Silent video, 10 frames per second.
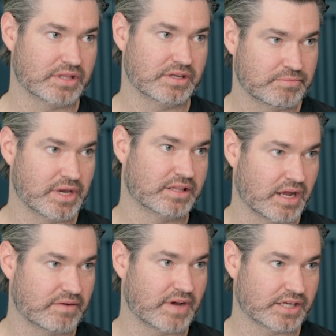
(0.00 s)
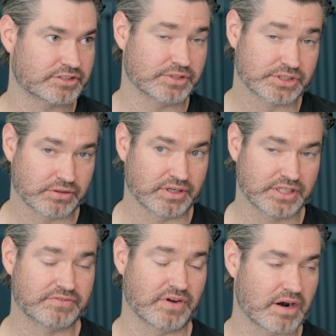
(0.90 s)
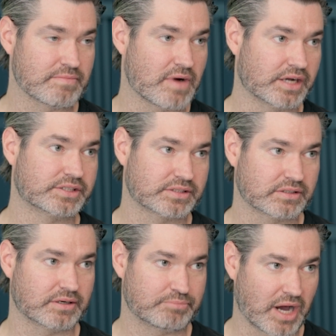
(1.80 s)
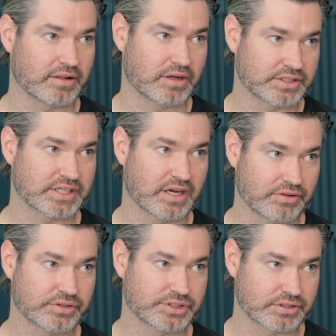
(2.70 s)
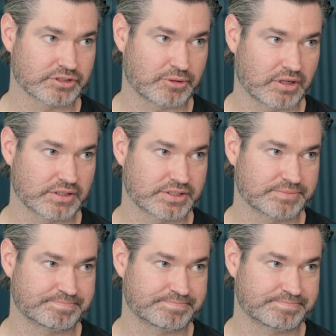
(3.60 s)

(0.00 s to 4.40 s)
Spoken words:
that you made that investment. So it is very much a biologic health insurance policy.